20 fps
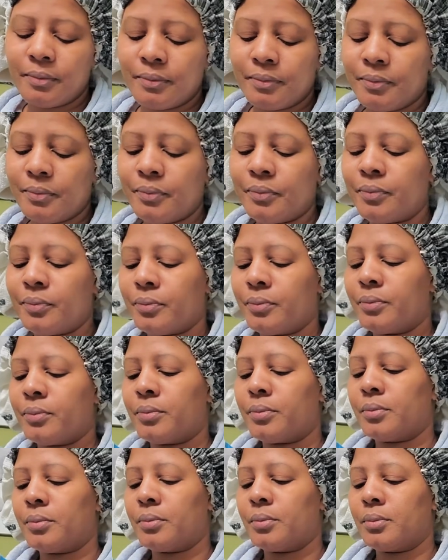
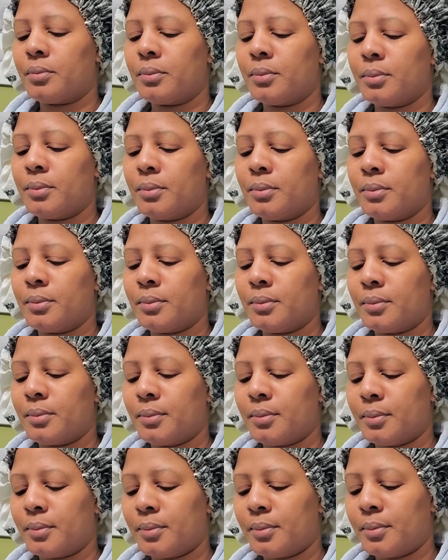
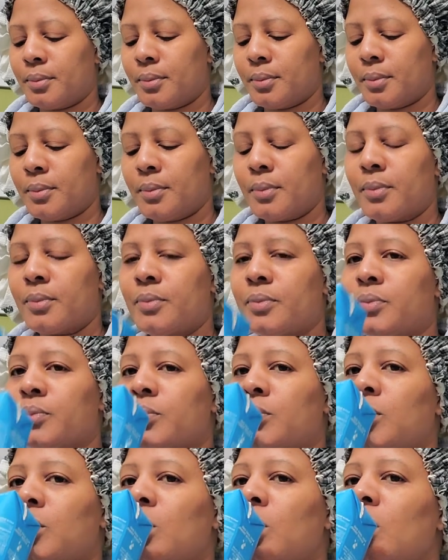
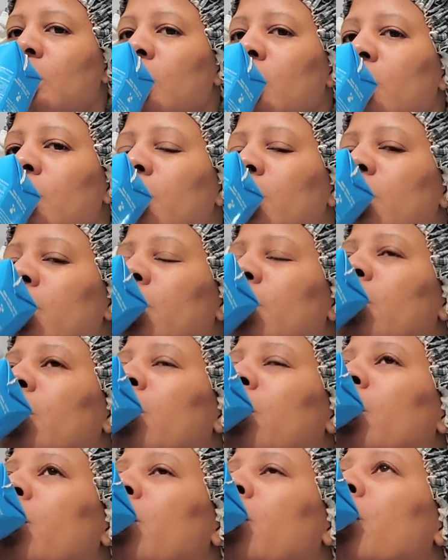
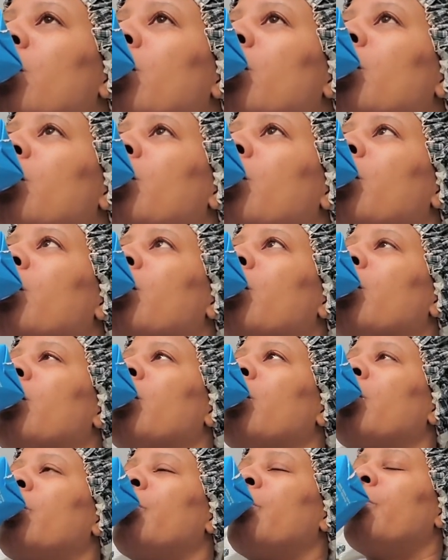
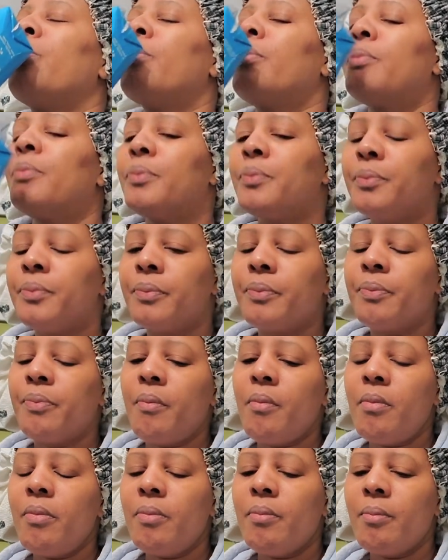
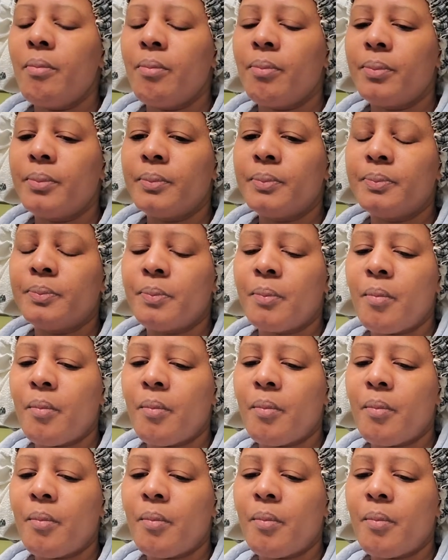Nobody speaks.